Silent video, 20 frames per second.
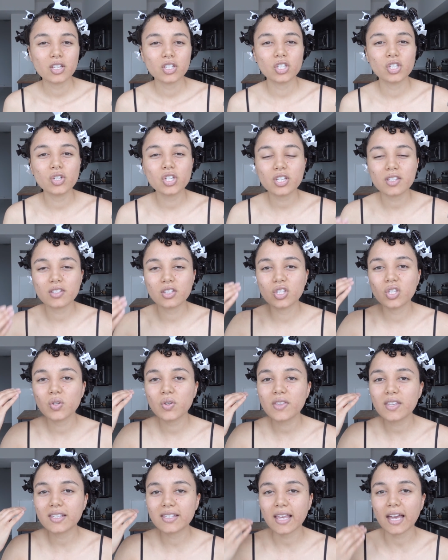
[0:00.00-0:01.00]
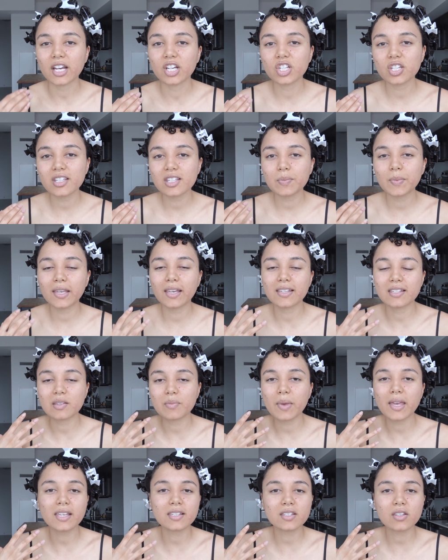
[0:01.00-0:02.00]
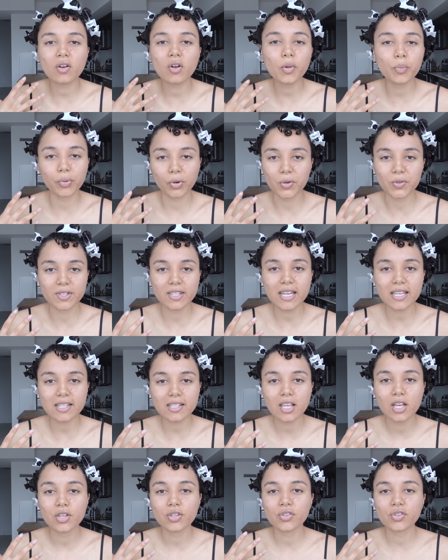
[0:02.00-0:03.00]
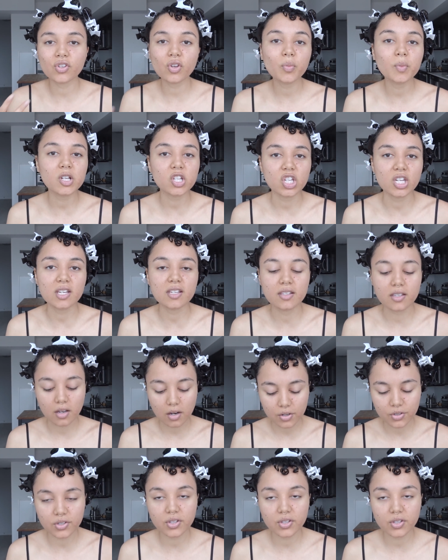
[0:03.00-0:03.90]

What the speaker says: to just do the sections because it makes the whole process so much easier.